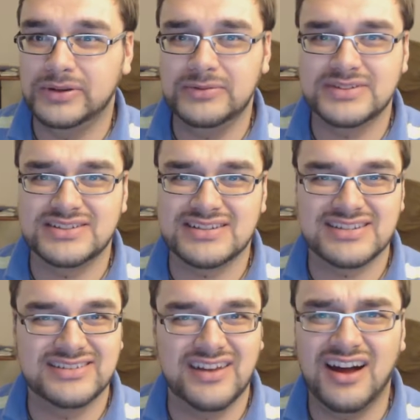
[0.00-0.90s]
but it was
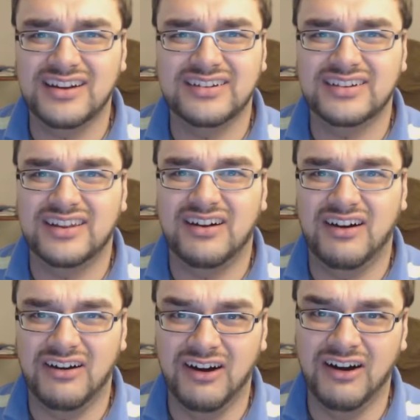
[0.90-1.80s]
just not good at
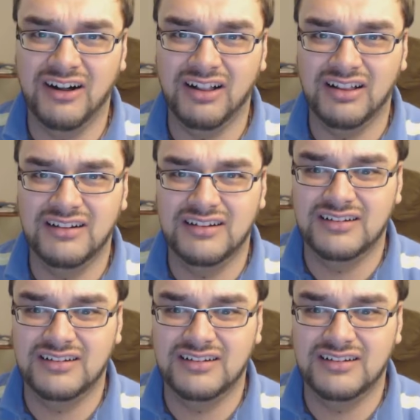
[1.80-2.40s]
all.